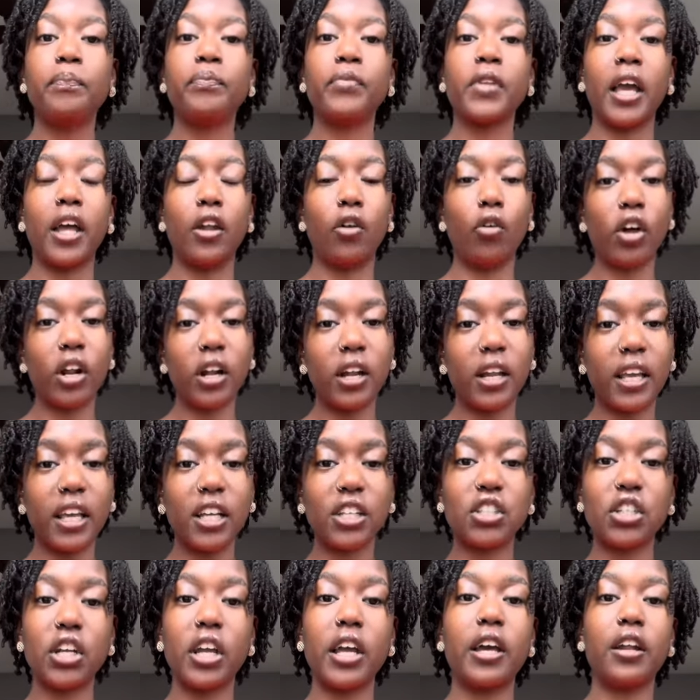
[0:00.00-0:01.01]
in order to
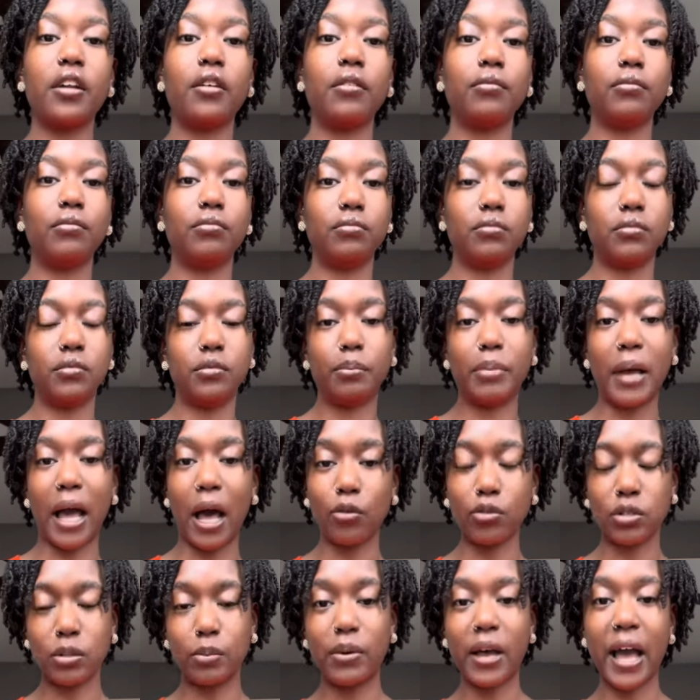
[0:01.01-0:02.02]
get your hair to
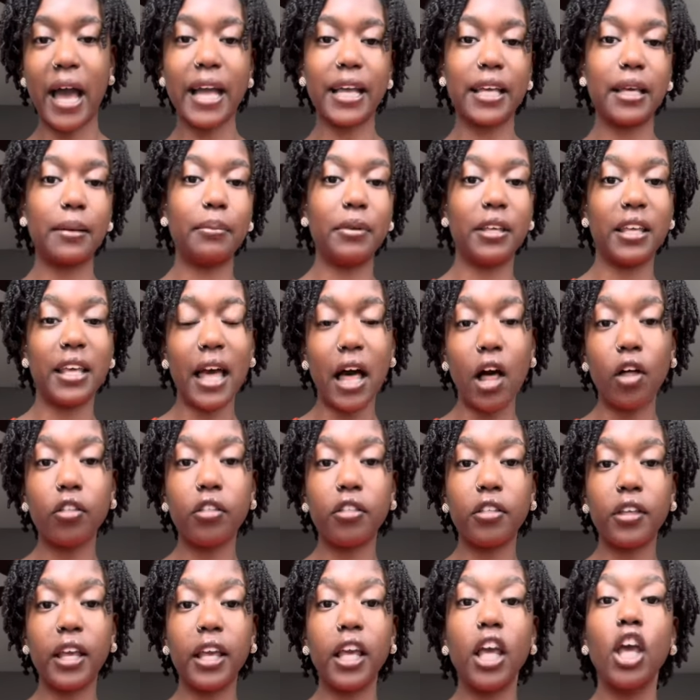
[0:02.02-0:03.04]
bounce back and be
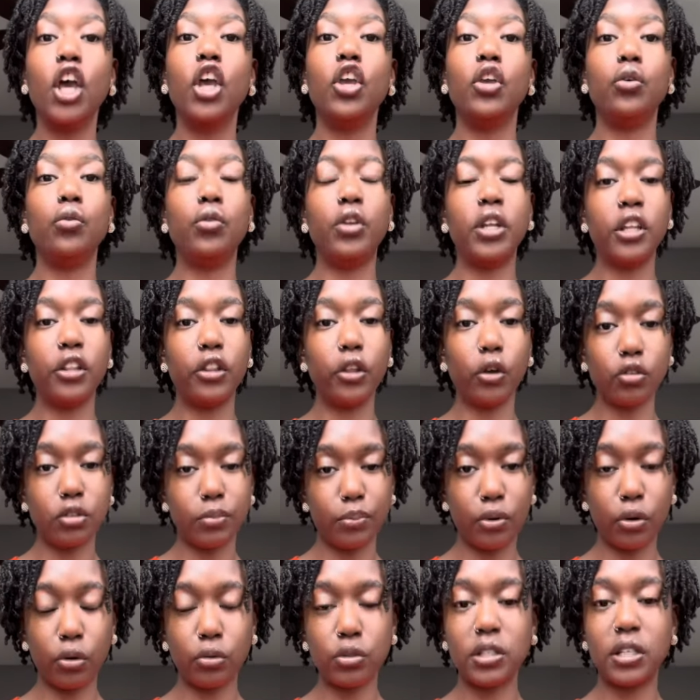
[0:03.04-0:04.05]
healthy, you need those
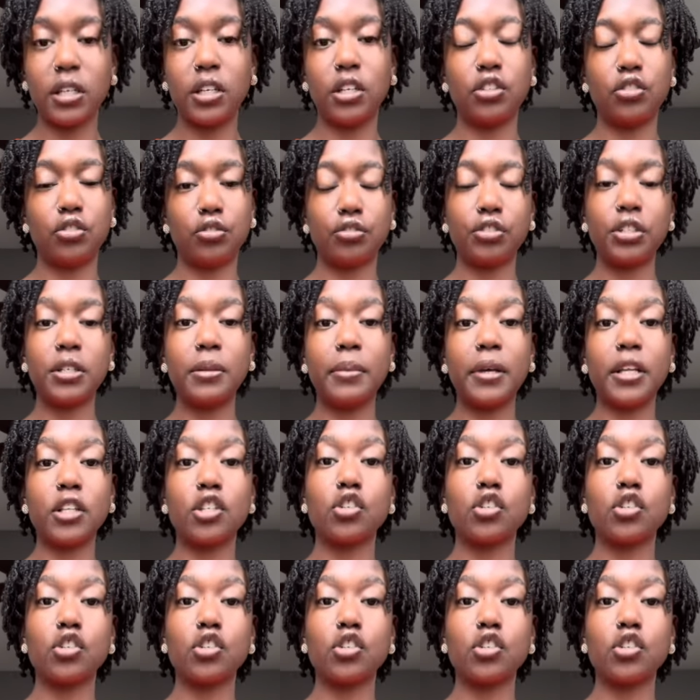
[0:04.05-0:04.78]
proteins treatment.